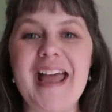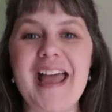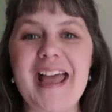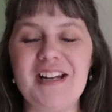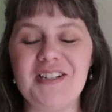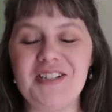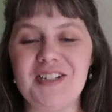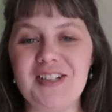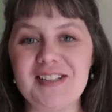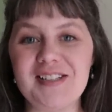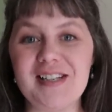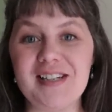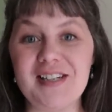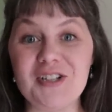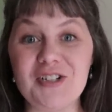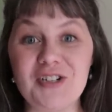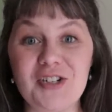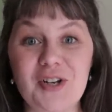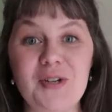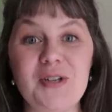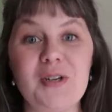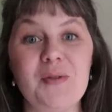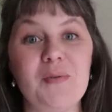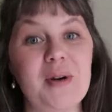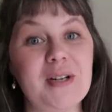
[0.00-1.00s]
And she's going to
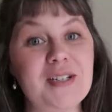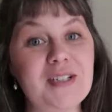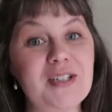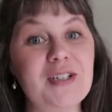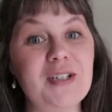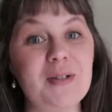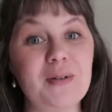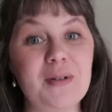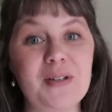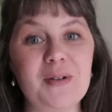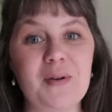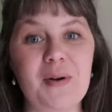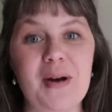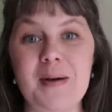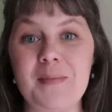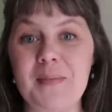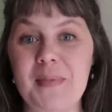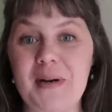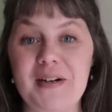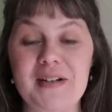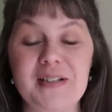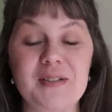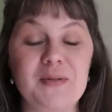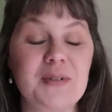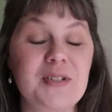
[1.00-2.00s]
show you what to do with
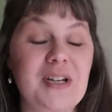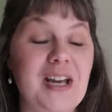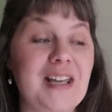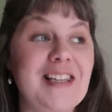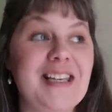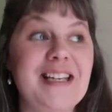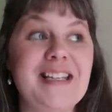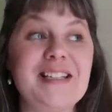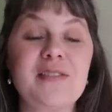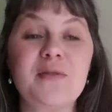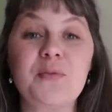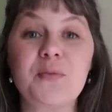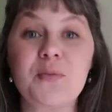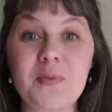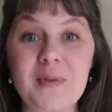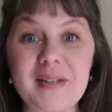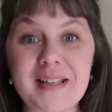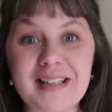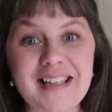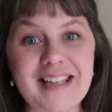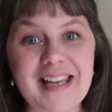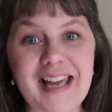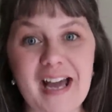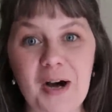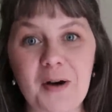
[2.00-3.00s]
cranberries, which I think is
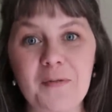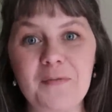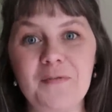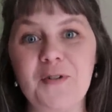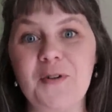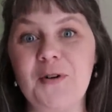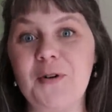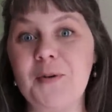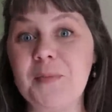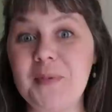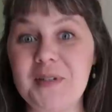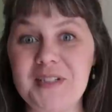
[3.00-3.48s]
really helpful,